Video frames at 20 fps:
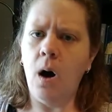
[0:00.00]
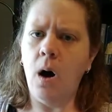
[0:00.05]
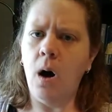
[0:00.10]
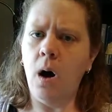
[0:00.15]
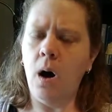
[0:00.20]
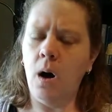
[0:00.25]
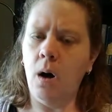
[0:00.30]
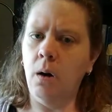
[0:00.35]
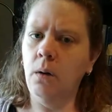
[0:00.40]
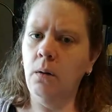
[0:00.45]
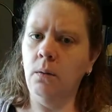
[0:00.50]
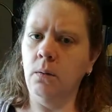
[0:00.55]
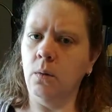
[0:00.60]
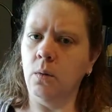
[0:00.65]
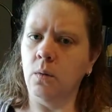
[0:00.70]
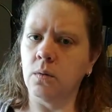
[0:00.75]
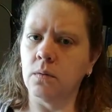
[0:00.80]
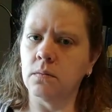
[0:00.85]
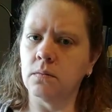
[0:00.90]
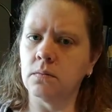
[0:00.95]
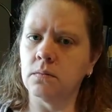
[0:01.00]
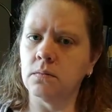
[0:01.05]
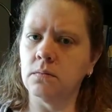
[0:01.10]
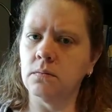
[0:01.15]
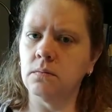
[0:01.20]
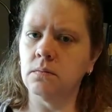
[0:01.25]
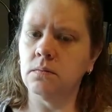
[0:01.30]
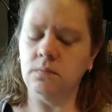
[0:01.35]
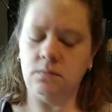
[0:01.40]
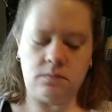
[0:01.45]
"Oh,"
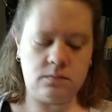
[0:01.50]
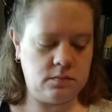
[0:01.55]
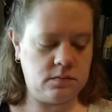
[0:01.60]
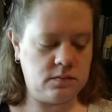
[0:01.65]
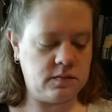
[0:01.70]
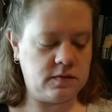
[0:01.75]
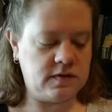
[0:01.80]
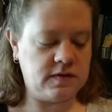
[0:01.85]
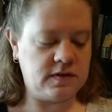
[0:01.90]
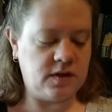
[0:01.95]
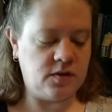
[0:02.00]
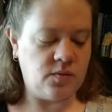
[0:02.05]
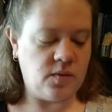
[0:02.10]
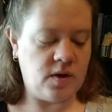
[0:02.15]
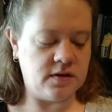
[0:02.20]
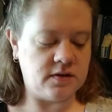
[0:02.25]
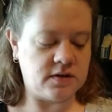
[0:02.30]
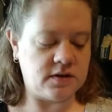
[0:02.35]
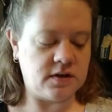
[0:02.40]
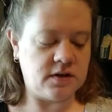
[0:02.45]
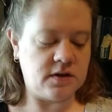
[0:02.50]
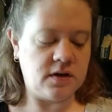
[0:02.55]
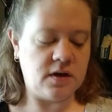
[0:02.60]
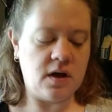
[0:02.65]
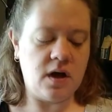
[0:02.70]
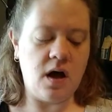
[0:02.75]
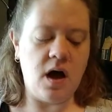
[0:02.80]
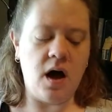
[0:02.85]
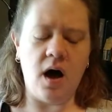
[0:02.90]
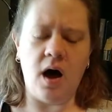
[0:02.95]
said Walter,
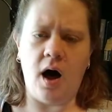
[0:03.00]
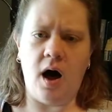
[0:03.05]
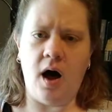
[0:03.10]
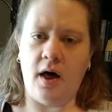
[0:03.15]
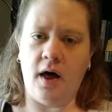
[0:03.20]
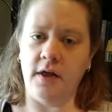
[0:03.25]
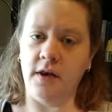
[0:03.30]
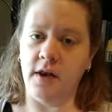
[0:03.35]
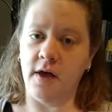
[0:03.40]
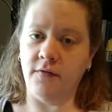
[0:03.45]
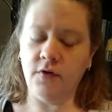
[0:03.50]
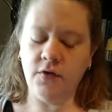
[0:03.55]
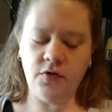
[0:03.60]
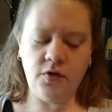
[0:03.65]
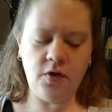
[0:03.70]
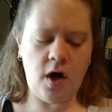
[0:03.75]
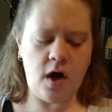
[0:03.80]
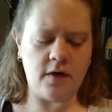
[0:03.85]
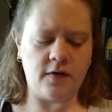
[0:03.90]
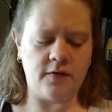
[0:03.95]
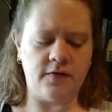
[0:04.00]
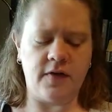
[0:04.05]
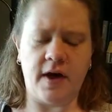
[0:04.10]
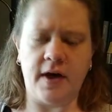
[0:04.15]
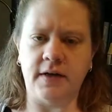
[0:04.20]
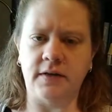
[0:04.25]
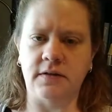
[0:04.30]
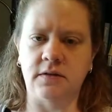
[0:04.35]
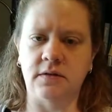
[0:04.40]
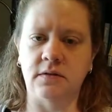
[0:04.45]
"I never thought of
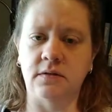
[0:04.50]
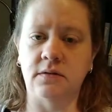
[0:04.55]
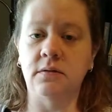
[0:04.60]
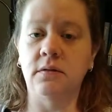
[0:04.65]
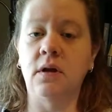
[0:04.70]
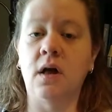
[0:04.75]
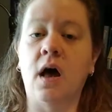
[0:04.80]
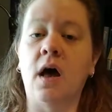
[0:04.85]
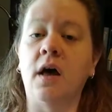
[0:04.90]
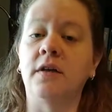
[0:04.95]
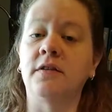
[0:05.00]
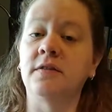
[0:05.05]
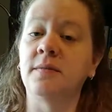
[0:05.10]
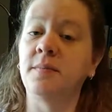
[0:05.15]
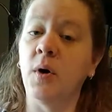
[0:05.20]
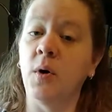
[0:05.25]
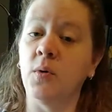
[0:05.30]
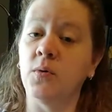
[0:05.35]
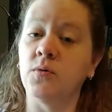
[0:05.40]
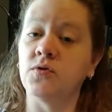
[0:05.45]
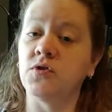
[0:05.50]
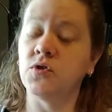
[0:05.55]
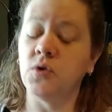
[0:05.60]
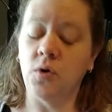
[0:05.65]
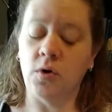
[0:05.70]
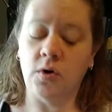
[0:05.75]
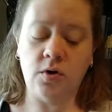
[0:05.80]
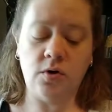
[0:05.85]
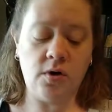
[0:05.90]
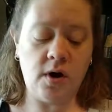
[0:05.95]
that. I suppose
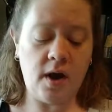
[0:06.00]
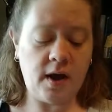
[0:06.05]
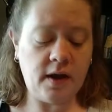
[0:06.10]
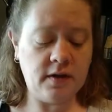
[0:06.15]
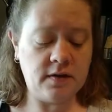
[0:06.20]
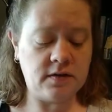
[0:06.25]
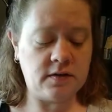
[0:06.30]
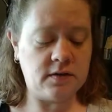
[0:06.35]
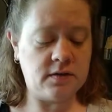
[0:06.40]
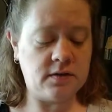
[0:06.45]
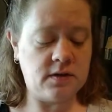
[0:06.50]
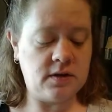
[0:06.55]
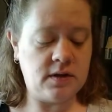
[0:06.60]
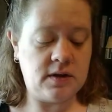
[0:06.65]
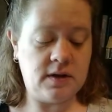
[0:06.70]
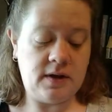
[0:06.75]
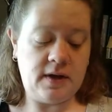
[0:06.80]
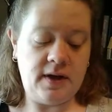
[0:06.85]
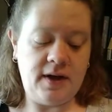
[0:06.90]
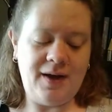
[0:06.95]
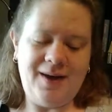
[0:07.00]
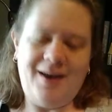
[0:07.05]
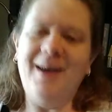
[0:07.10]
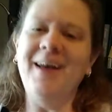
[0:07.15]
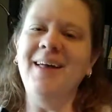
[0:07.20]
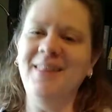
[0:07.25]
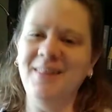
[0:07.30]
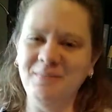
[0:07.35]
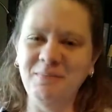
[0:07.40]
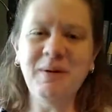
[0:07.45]
you're correct."
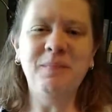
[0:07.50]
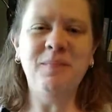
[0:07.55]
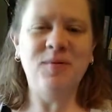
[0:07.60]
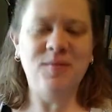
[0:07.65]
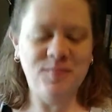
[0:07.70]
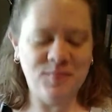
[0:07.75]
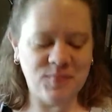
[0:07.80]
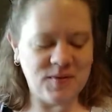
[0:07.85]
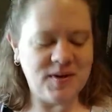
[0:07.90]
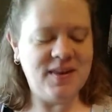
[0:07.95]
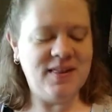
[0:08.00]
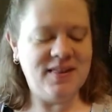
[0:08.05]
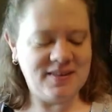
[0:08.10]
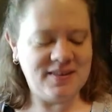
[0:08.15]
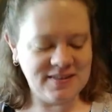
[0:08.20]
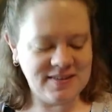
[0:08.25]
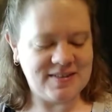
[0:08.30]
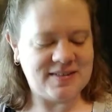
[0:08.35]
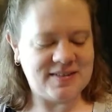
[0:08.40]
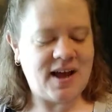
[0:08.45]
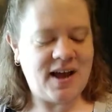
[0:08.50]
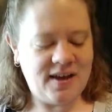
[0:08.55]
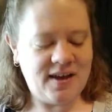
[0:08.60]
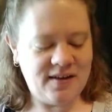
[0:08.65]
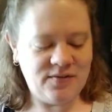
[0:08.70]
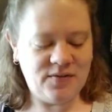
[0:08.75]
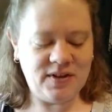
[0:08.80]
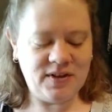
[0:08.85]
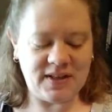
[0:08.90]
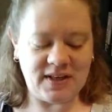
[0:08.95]
And the people breathed a sigh of
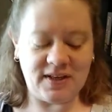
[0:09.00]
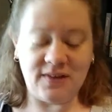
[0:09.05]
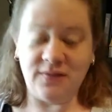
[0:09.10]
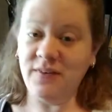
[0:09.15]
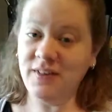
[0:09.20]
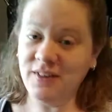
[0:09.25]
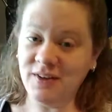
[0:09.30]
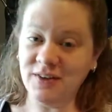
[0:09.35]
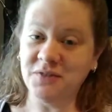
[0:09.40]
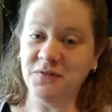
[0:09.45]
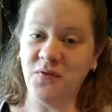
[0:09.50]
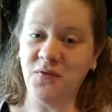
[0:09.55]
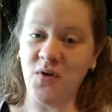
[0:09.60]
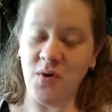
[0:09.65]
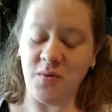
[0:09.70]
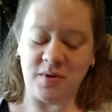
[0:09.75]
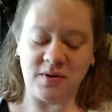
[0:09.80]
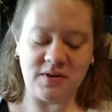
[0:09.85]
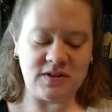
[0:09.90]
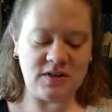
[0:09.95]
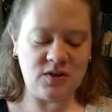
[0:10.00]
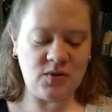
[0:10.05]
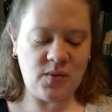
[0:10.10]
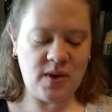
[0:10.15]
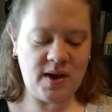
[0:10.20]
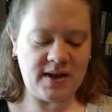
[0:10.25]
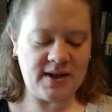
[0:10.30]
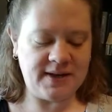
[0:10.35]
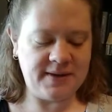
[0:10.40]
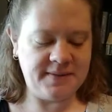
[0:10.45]
relief and looked forward to the
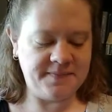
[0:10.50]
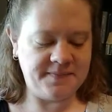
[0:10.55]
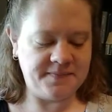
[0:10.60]
wedding.